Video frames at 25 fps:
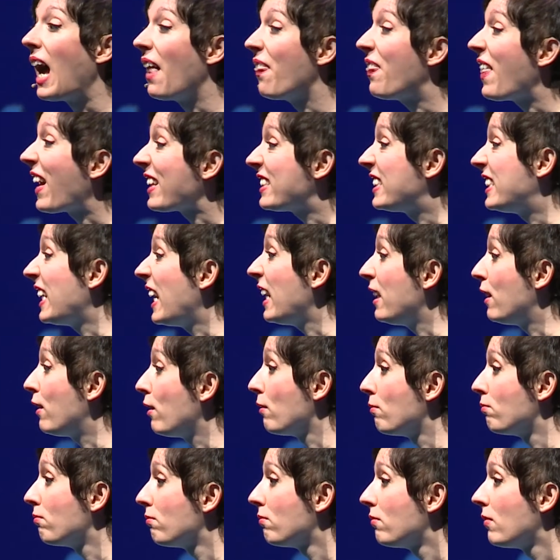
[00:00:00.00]
And that's
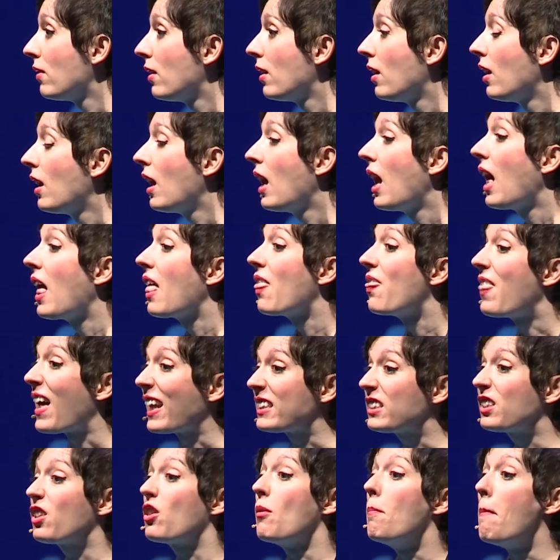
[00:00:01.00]
it.
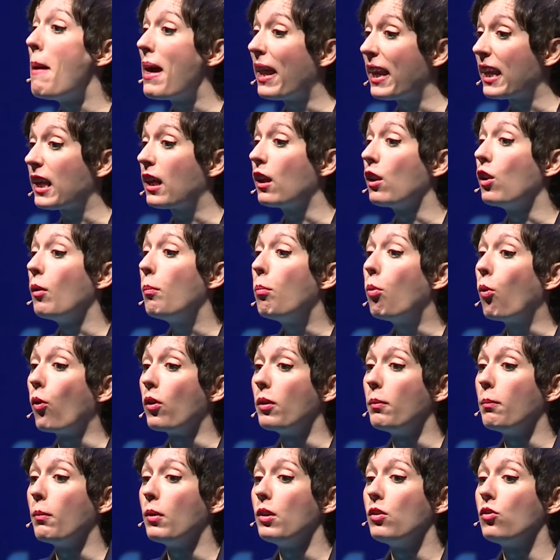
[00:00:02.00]
That's the medical
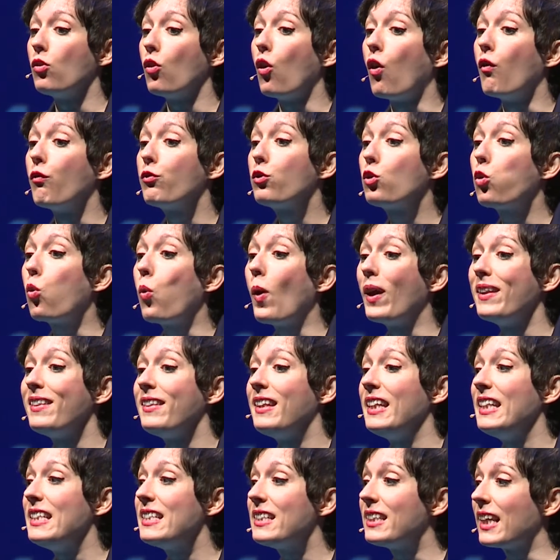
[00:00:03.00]
appointment of
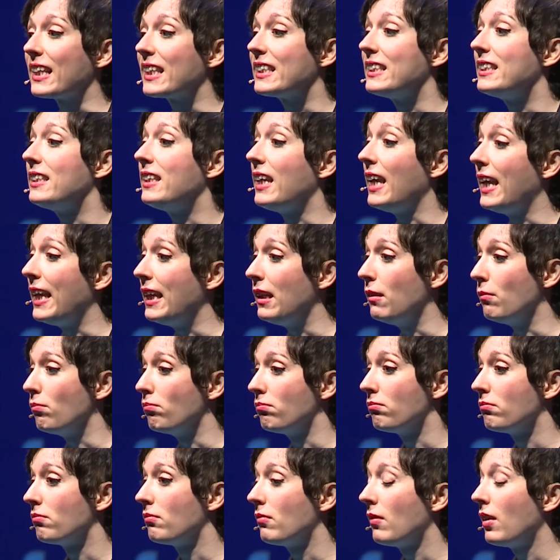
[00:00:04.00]
2016.
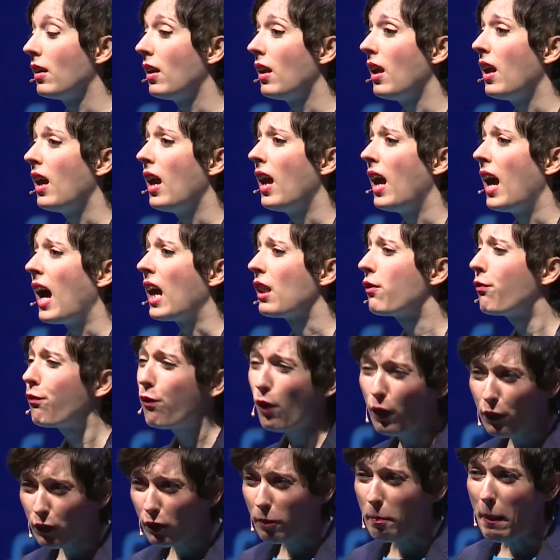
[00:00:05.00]
And
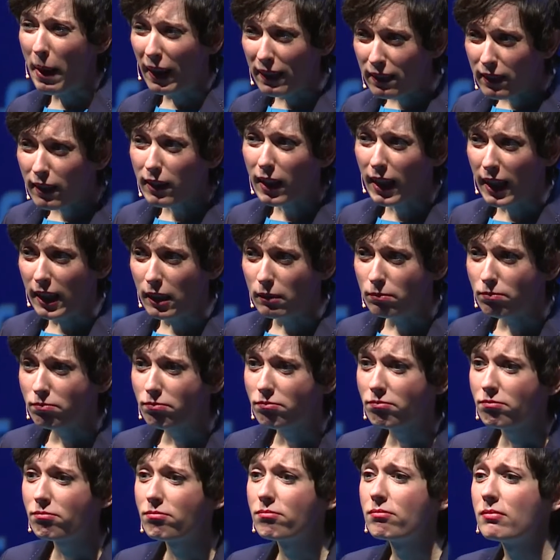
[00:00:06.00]
fundamentally,
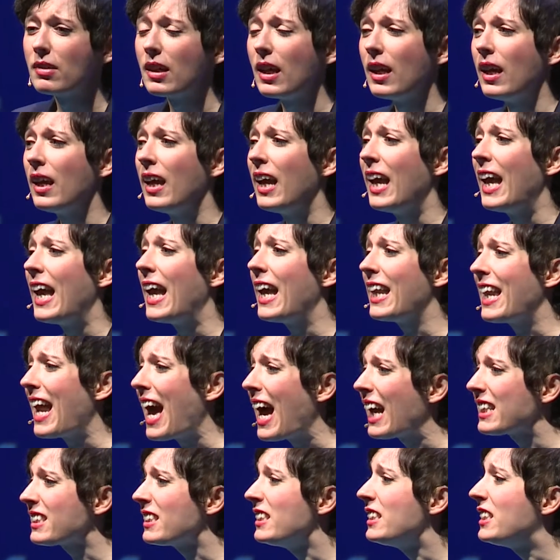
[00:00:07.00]
it
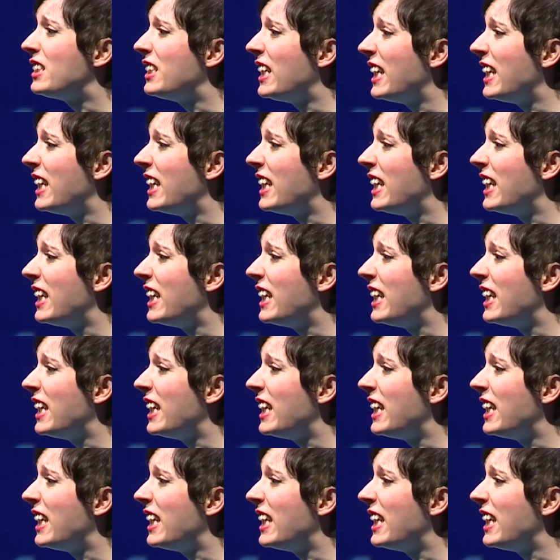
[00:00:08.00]
hasn't